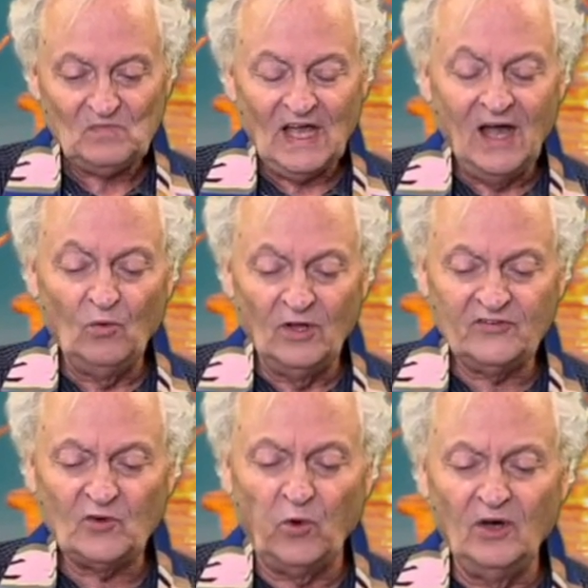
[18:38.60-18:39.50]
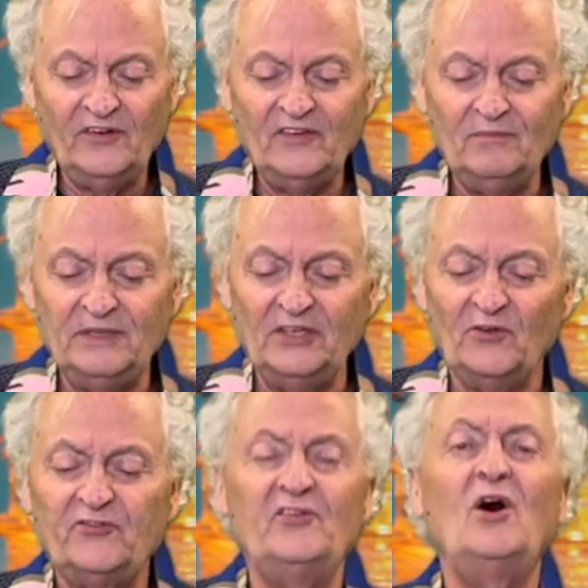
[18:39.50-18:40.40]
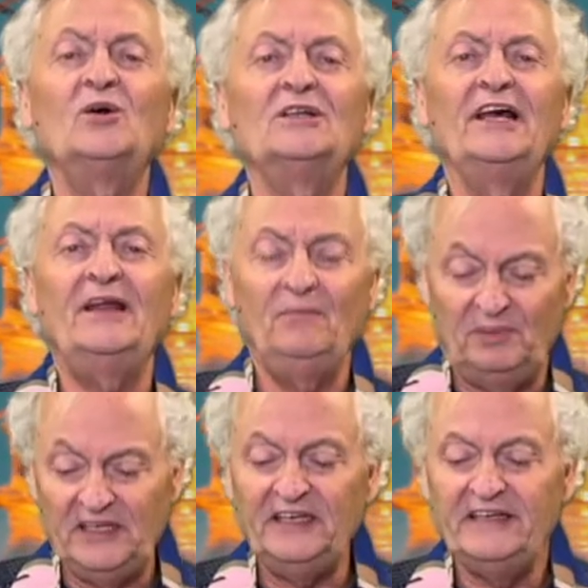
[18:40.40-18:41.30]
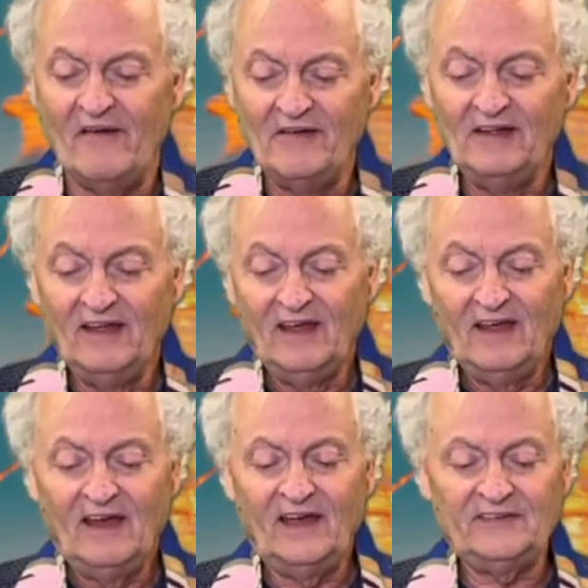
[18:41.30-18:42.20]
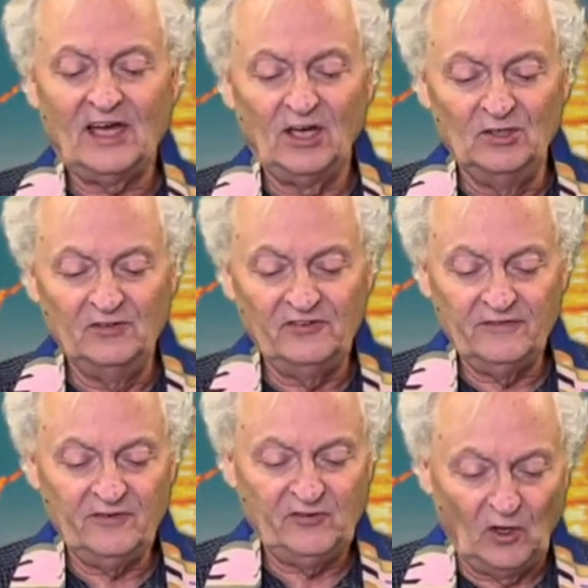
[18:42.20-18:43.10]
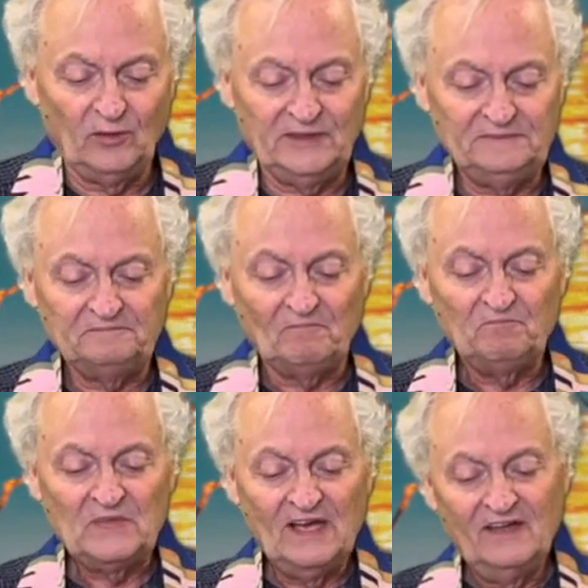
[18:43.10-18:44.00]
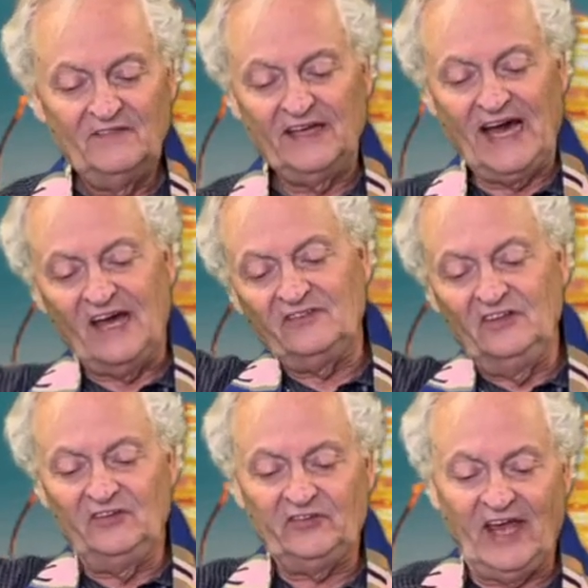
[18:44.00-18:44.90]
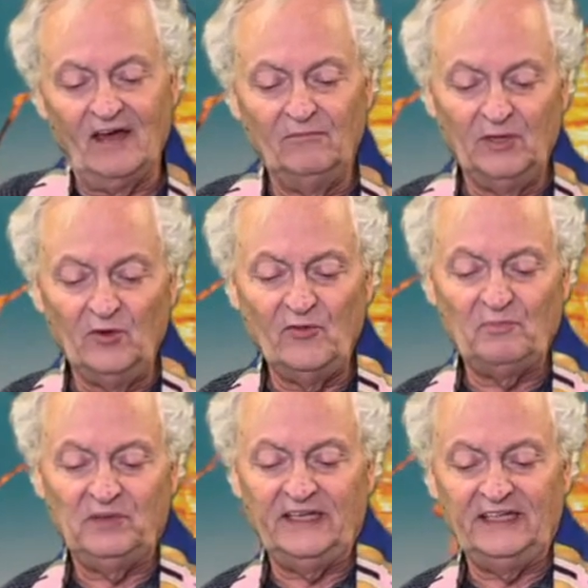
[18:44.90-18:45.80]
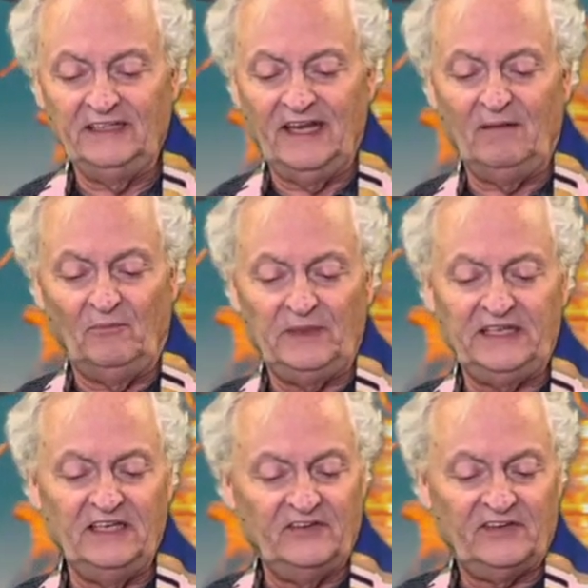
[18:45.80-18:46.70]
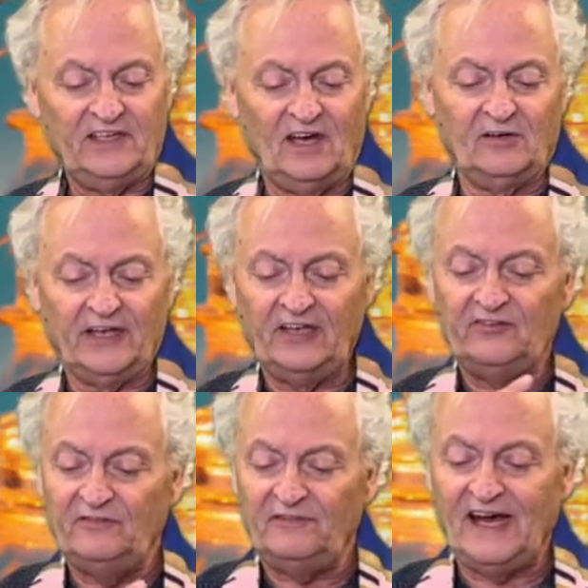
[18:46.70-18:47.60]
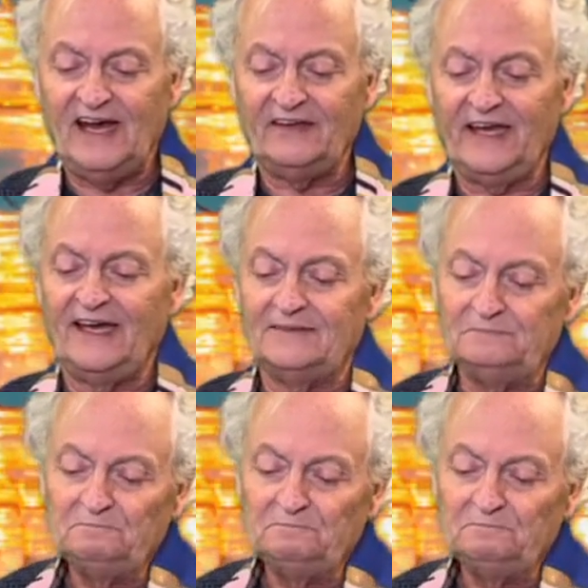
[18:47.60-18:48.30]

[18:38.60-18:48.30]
I once quoted the Beatles song, "Let It Be," at the close of a sermon. The guys in the sound booth played "Let It Be" as the congregation filed out.